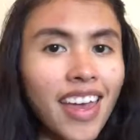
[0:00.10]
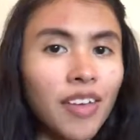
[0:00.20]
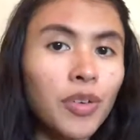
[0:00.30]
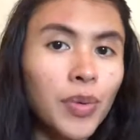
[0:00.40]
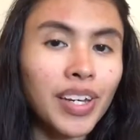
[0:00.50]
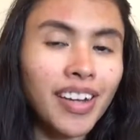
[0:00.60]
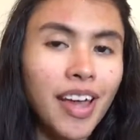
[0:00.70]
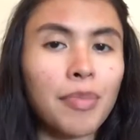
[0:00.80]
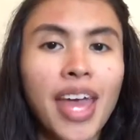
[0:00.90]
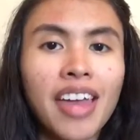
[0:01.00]
Hey everyone,
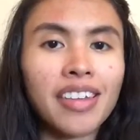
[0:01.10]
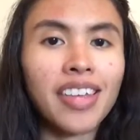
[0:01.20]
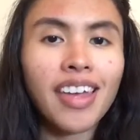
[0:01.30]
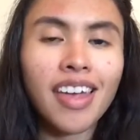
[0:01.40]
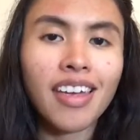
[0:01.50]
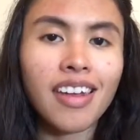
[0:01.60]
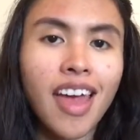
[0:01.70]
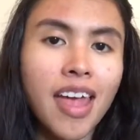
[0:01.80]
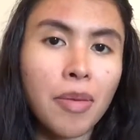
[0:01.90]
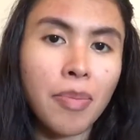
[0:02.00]
I'm Natalie
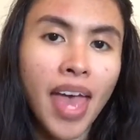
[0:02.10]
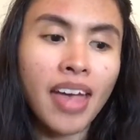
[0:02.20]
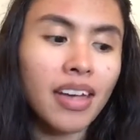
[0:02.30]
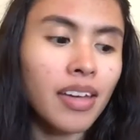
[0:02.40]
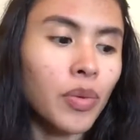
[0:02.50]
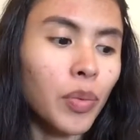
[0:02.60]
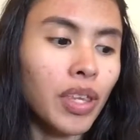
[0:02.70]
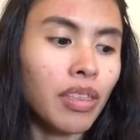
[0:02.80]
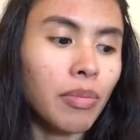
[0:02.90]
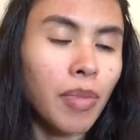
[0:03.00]
and I am back
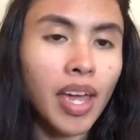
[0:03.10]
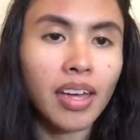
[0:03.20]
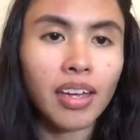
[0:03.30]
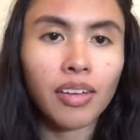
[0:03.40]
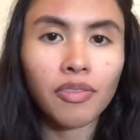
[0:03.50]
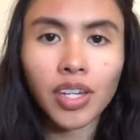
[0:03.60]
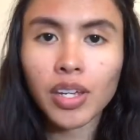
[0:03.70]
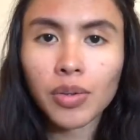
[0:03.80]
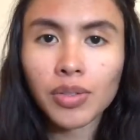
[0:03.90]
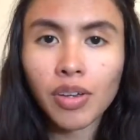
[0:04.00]
with my
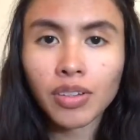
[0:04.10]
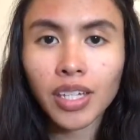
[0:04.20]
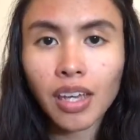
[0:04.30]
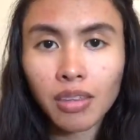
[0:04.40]
videos on the